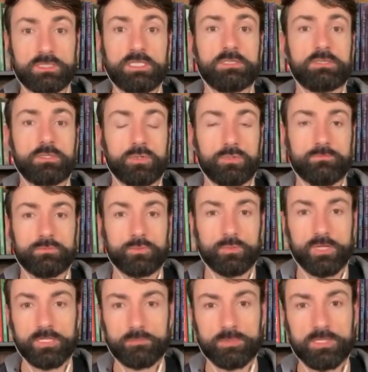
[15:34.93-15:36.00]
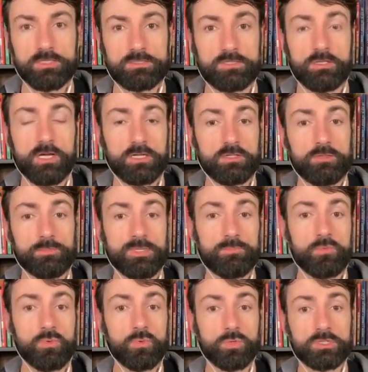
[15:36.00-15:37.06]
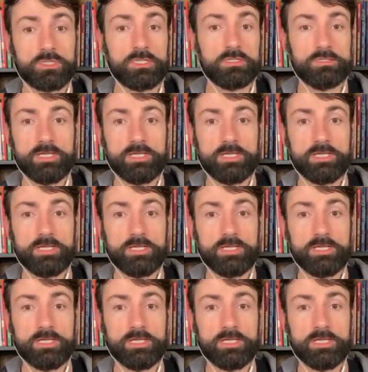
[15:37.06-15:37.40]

think they're overweight because a lot of the people working